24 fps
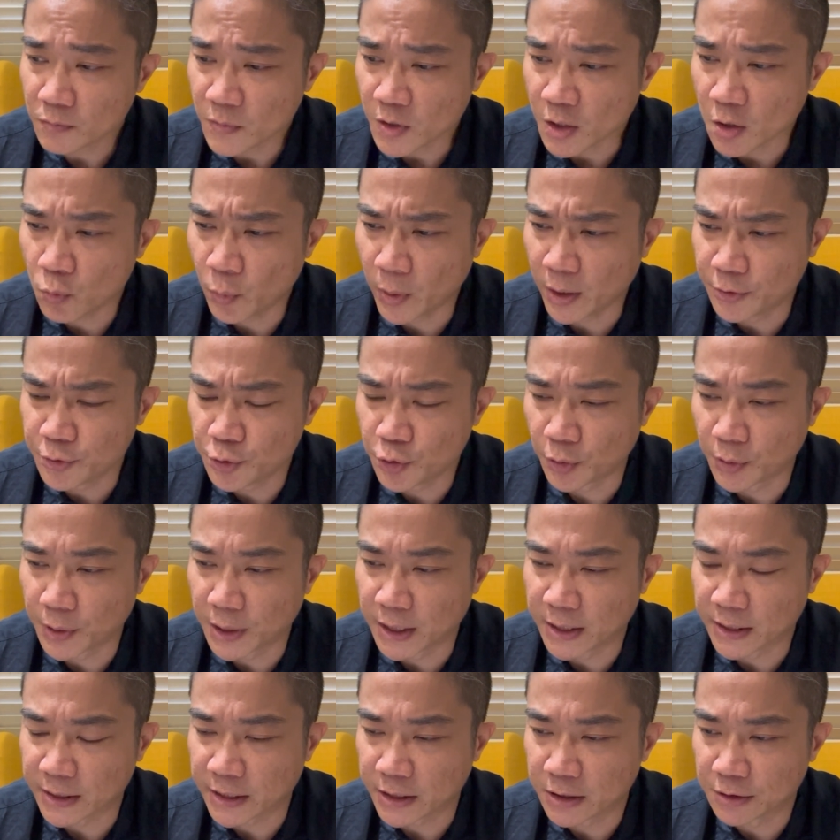well,
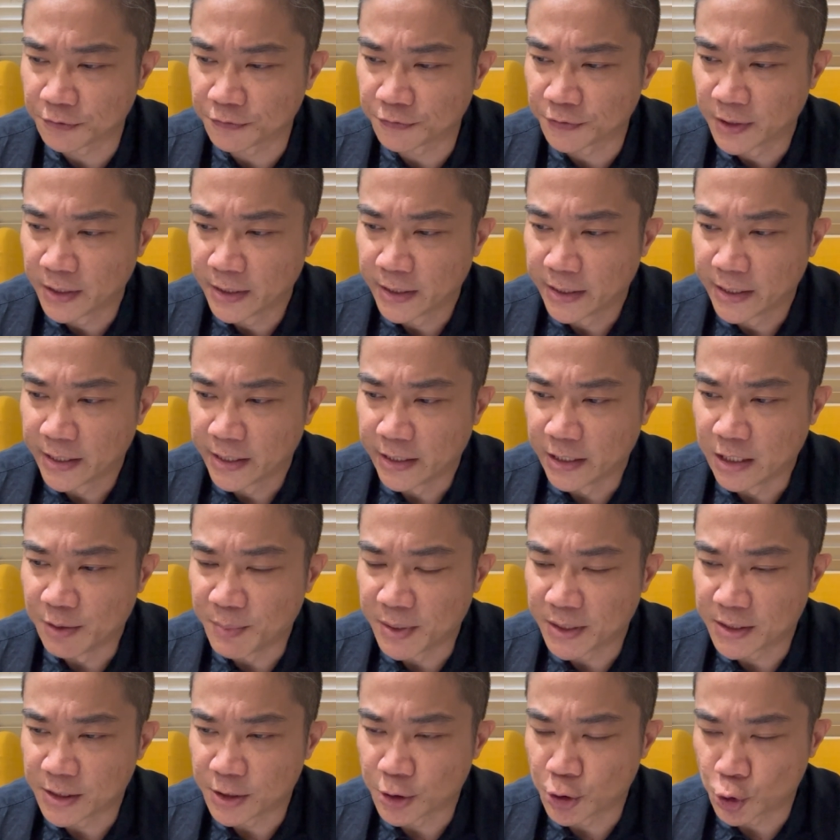you're kind of
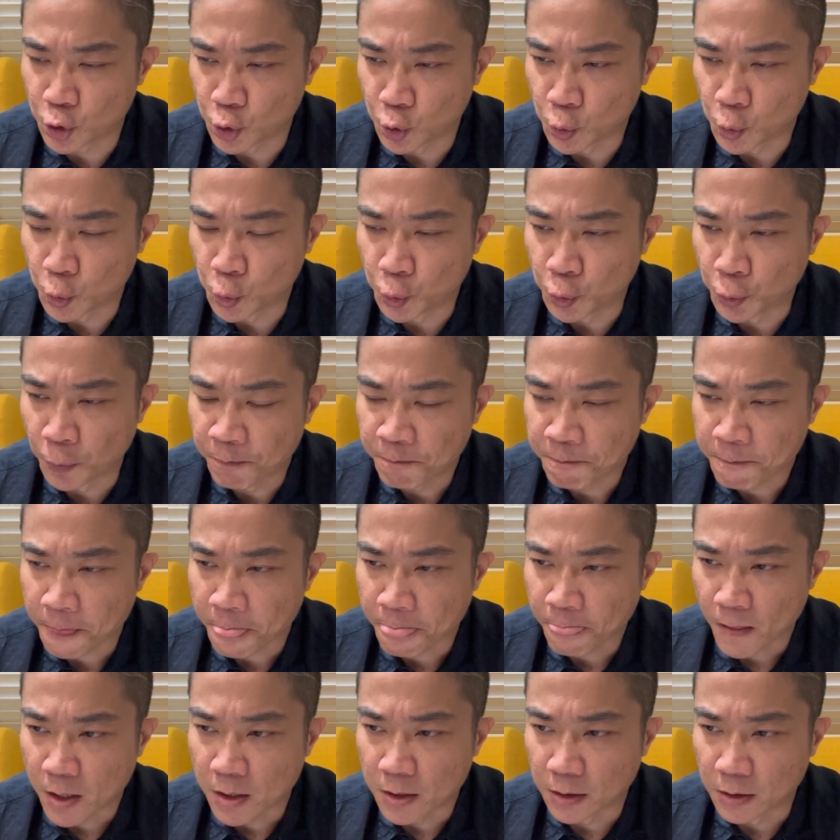limited to,
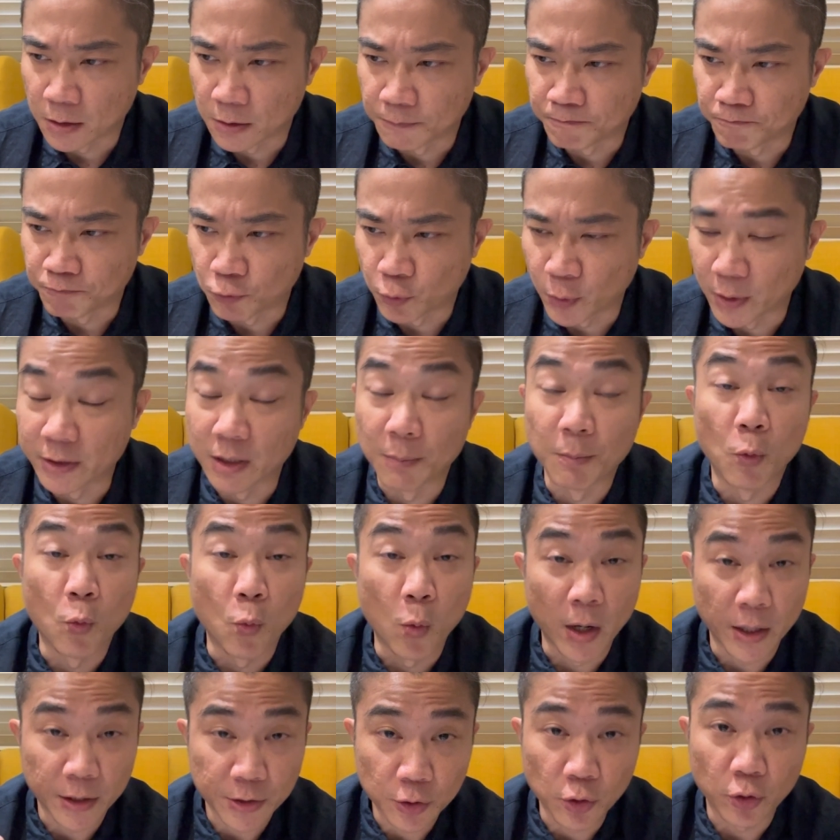well, number
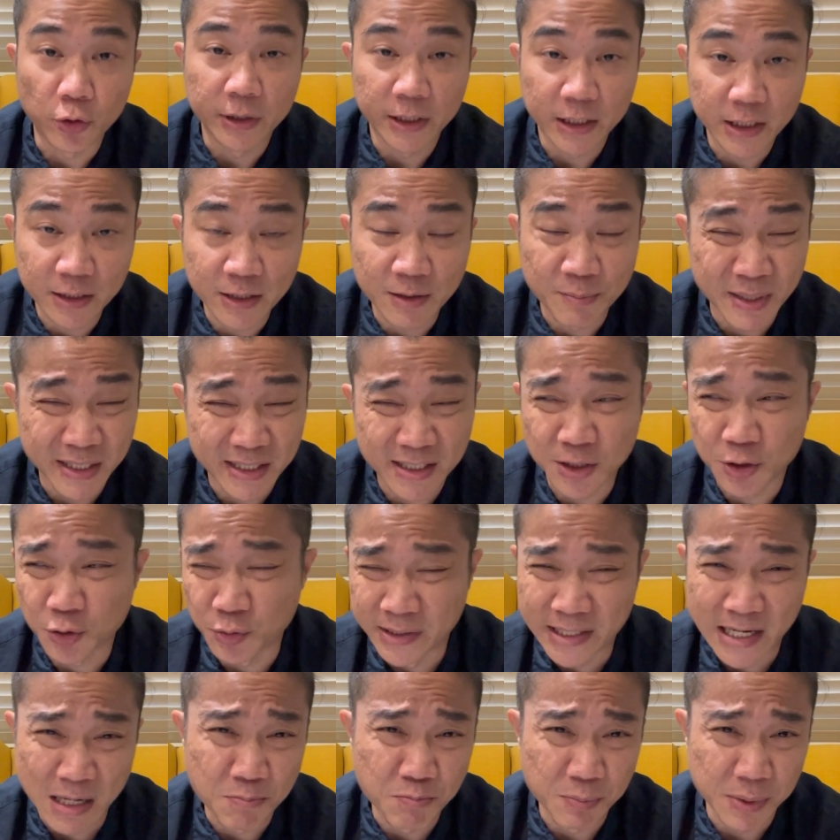one, you're only limited to
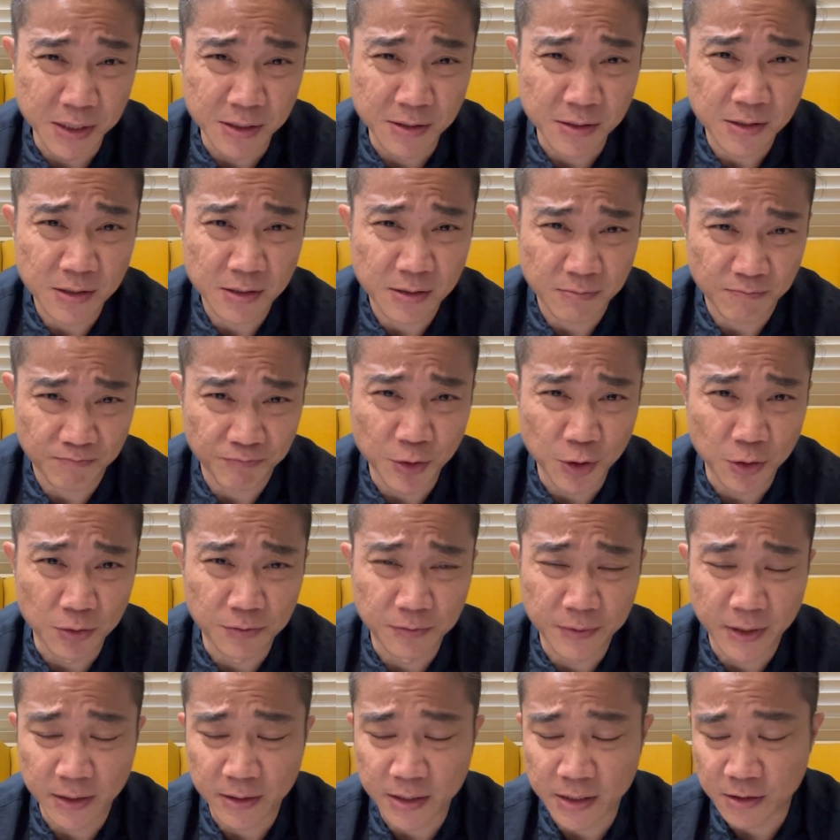numbers,
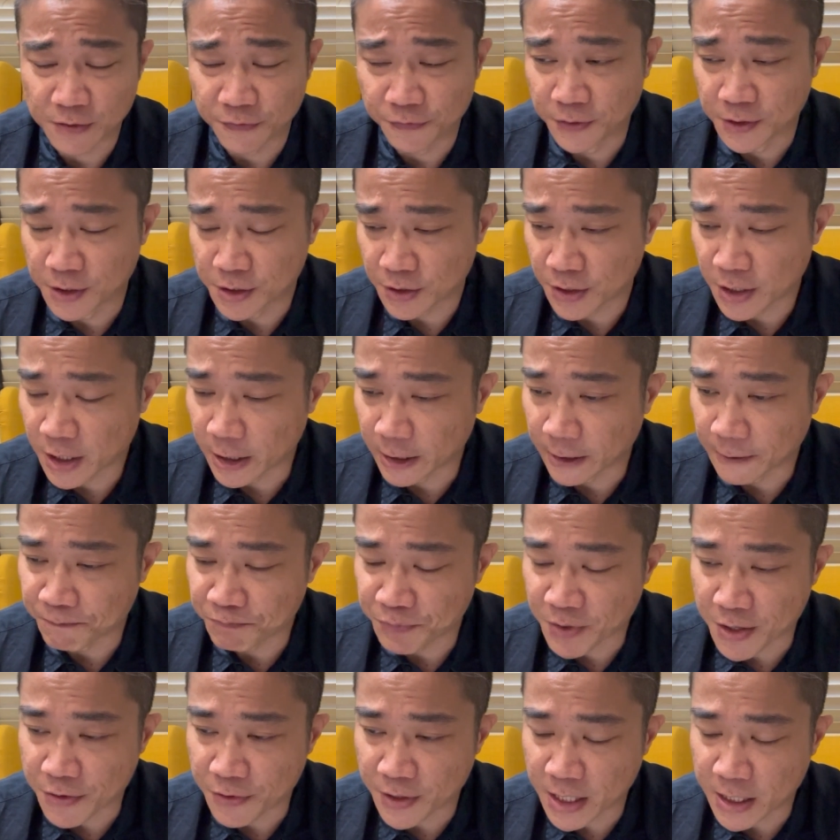that's the first thing.
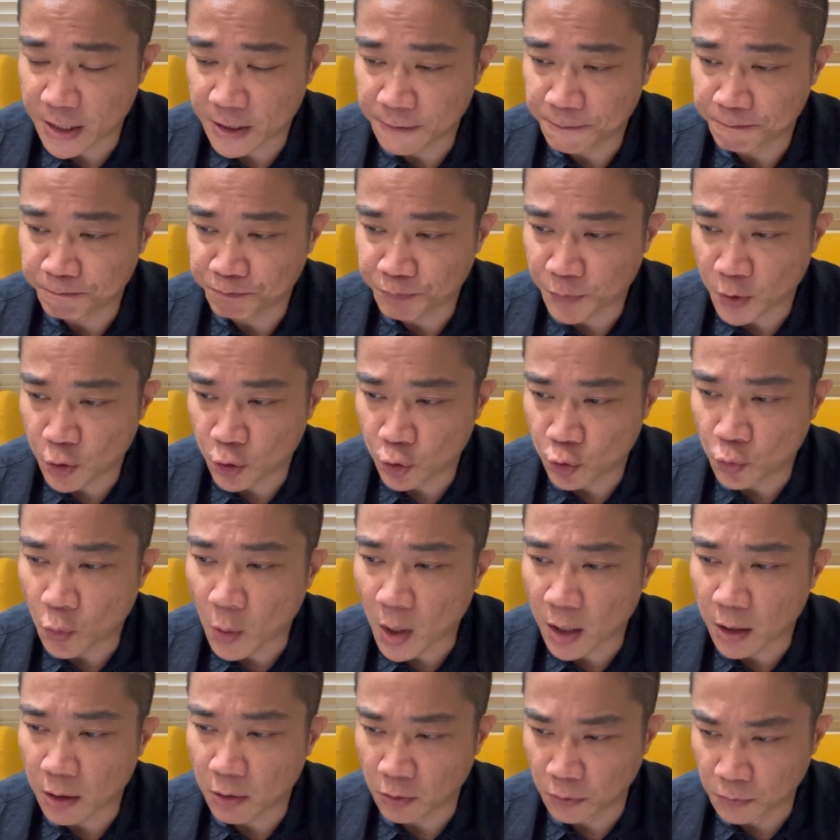And then you
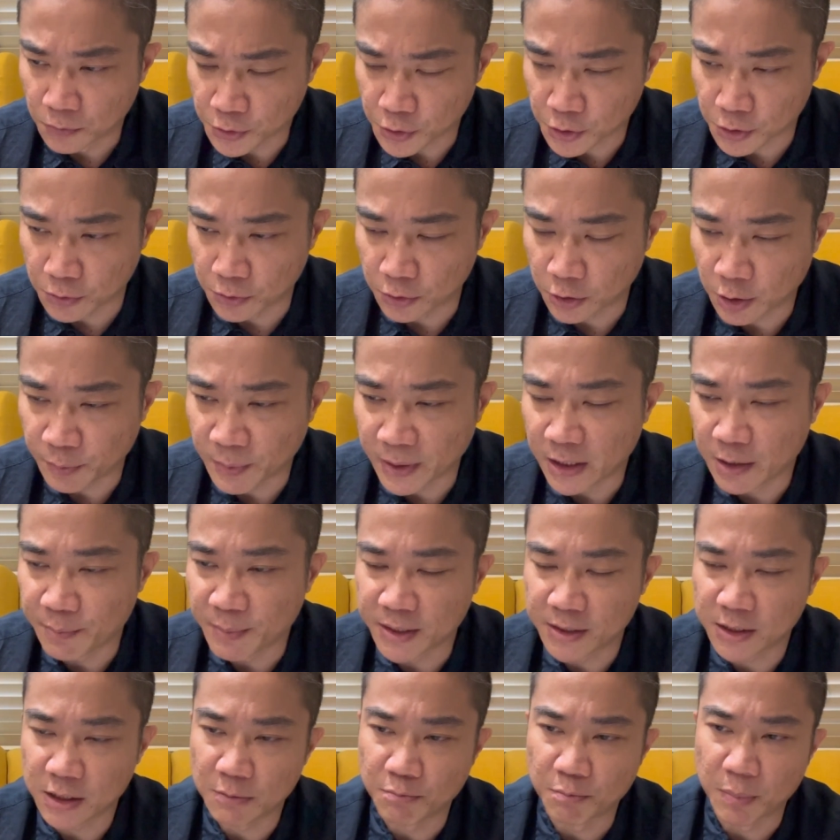are also going to be
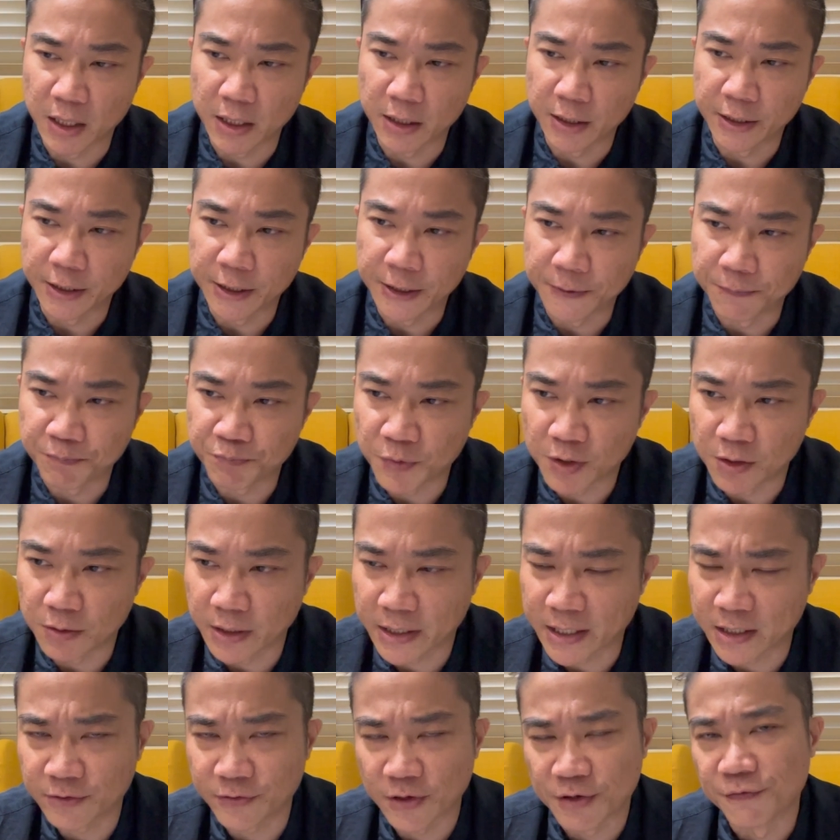limited by the
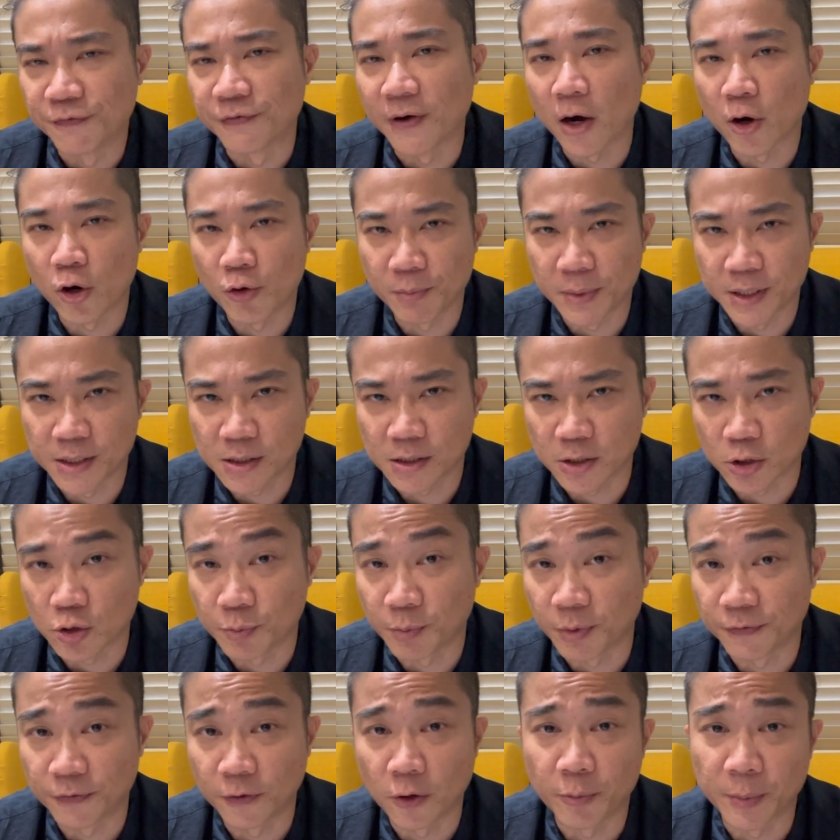kind of environments that you
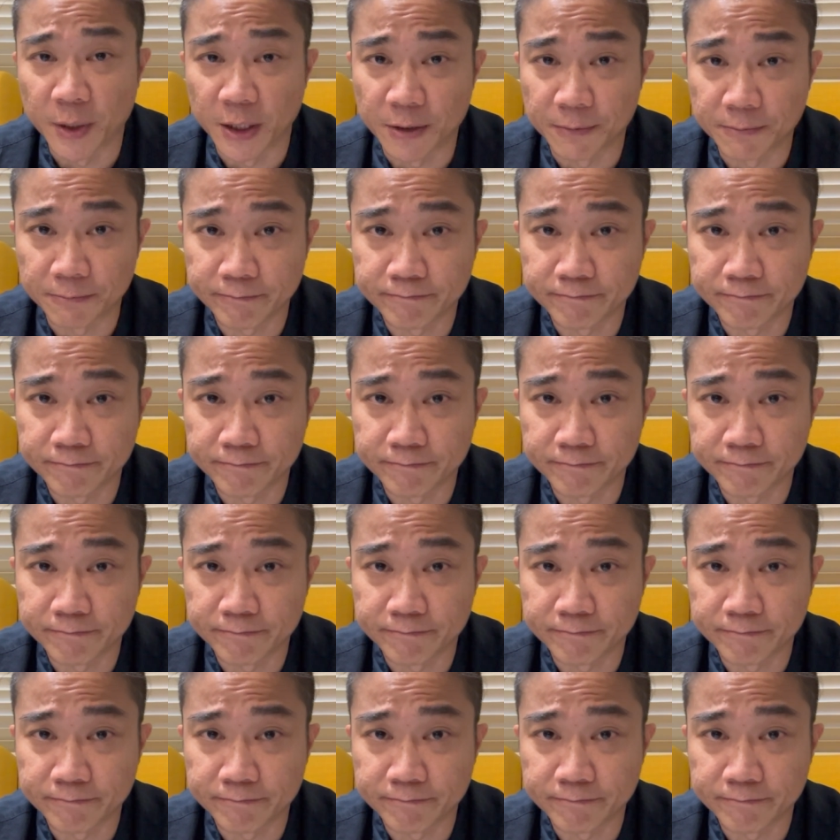perform in.